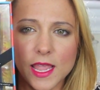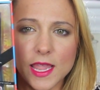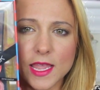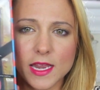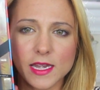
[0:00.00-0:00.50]

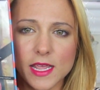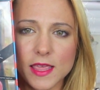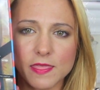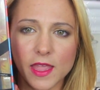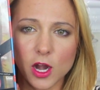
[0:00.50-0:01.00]
And
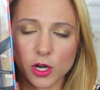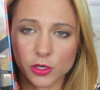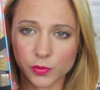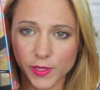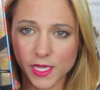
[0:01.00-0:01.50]
they are
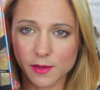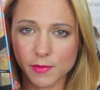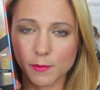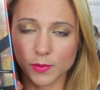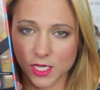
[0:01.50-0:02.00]
cream
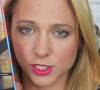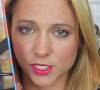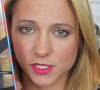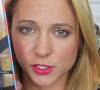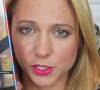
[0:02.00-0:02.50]

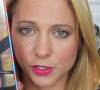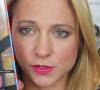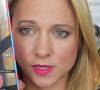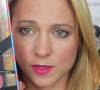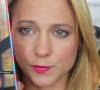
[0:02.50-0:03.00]
blushes that you can
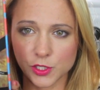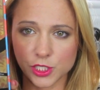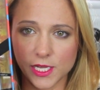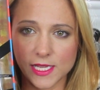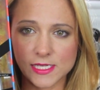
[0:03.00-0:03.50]
use on lips or
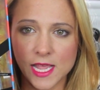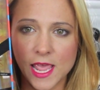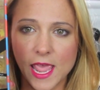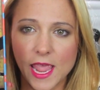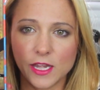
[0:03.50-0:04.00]
cheeks.
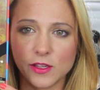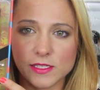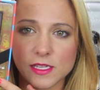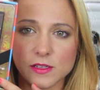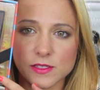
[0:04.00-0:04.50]
And you
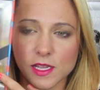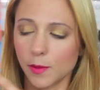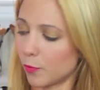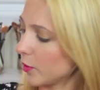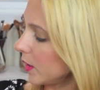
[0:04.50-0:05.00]
can see there's like
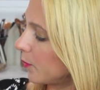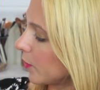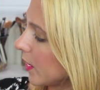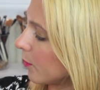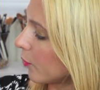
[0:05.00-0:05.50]
a really
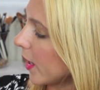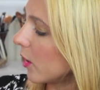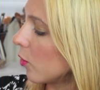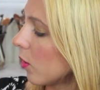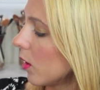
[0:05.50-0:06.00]
pretty
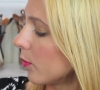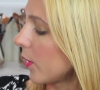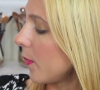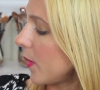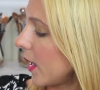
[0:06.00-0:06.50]
bright coral, a
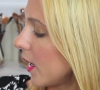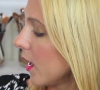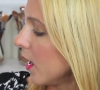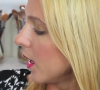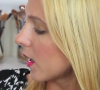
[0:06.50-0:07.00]
bright pink,
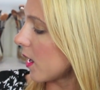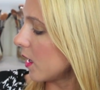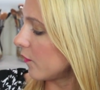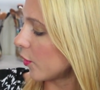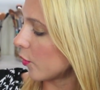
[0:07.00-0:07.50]

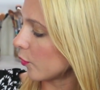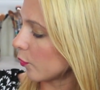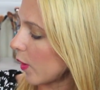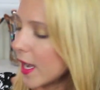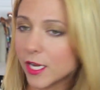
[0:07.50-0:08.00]
kind of a
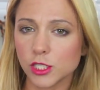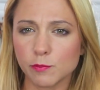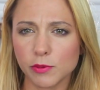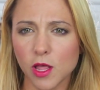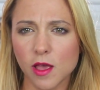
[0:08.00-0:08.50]

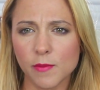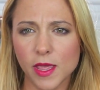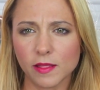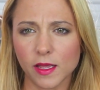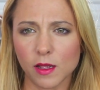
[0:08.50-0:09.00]
reddish plum,
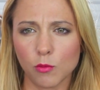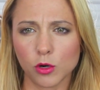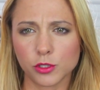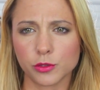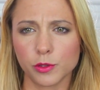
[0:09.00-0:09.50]
and like a
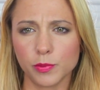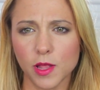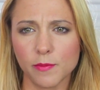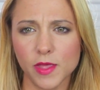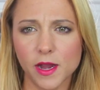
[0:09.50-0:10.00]
more true
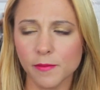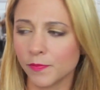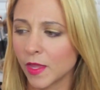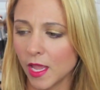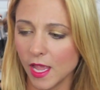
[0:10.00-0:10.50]
plum there.
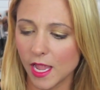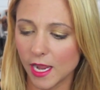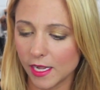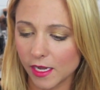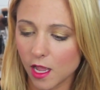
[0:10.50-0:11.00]

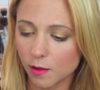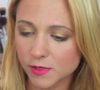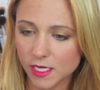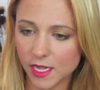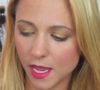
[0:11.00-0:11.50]
And it
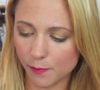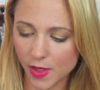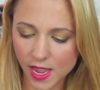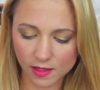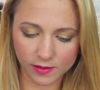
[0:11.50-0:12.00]
comes in a
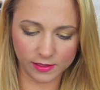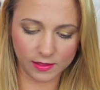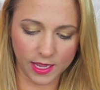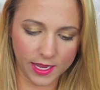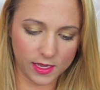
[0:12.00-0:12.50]
palette
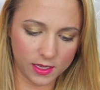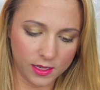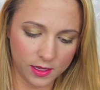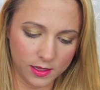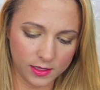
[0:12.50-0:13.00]
like,
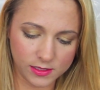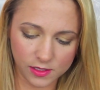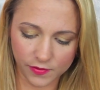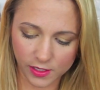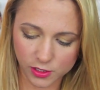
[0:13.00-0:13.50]
let's
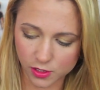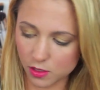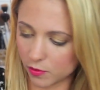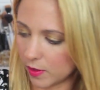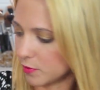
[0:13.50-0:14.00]
see if I can just,
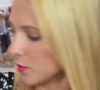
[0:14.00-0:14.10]
oh, that